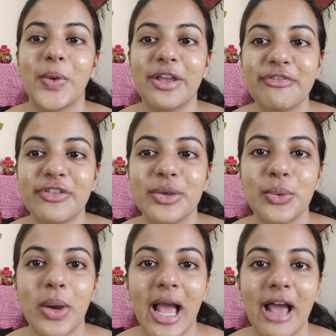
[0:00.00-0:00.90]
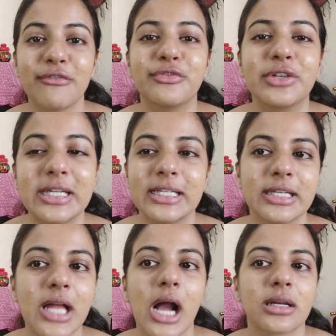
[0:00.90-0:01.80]
If you have
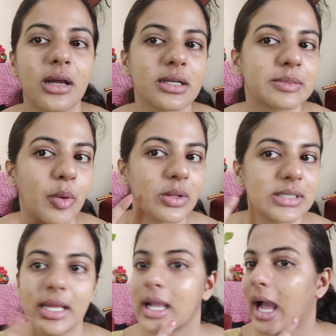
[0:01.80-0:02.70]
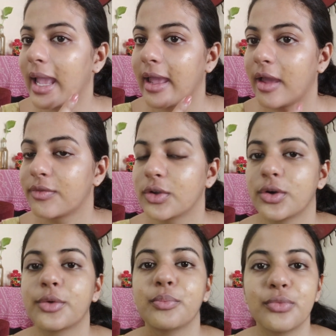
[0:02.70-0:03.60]
really dark spots like I have
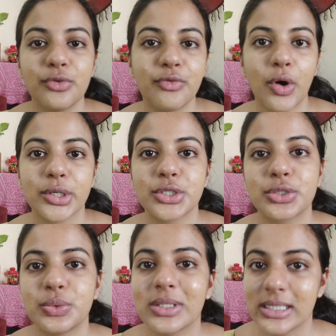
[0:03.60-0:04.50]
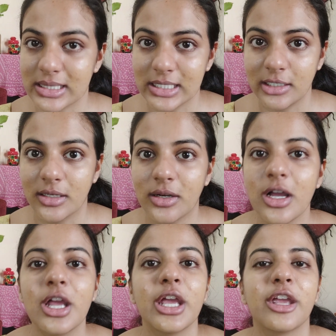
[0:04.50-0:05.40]
here, move on to concealer.
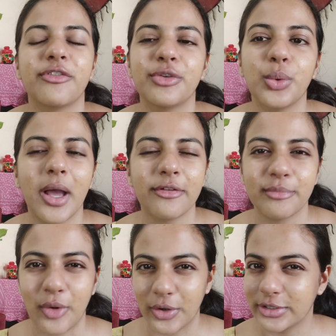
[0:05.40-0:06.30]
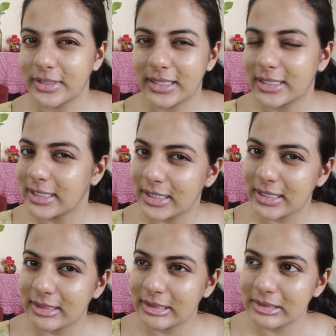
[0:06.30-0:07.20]
If you have
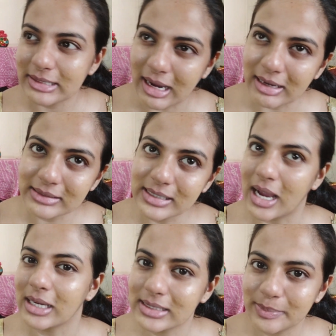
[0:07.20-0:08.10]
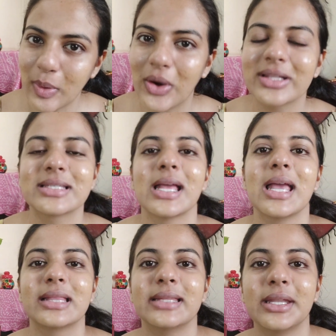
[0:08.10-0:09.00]
moderately dark spots,
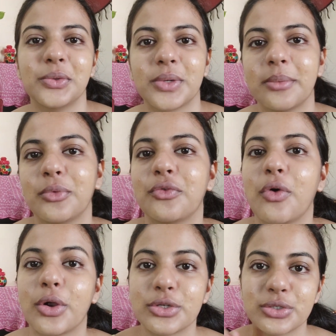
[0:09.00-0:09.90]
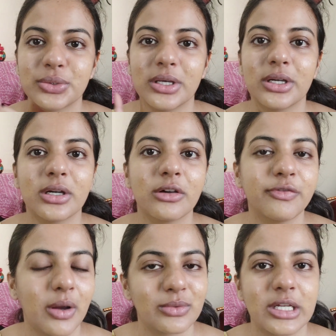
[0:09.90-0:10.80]
then you can move on to the
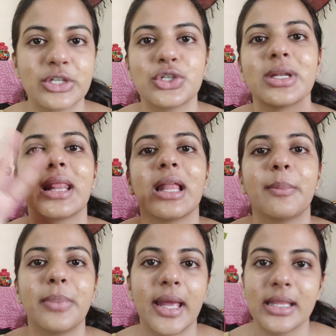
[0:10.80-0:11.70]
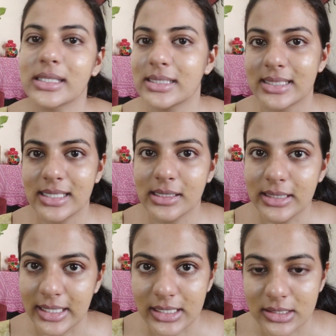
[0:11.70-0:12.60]
foundation and apply the concealer
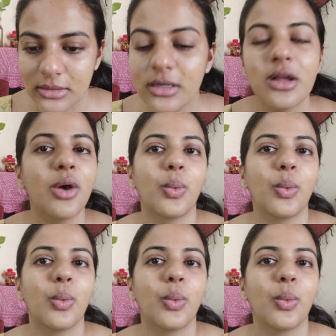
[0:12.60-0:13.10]
later,